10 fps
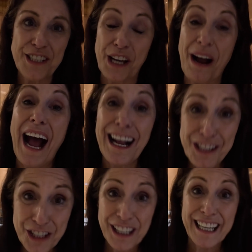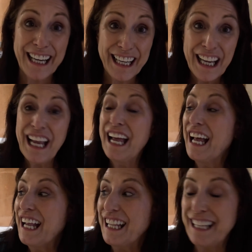So actually,
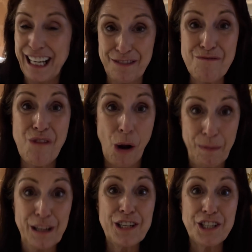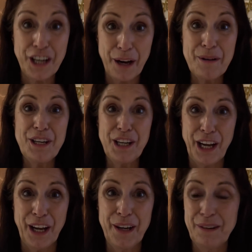let Robert show
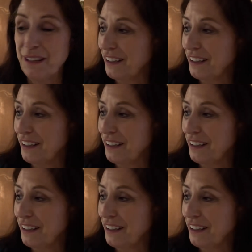you.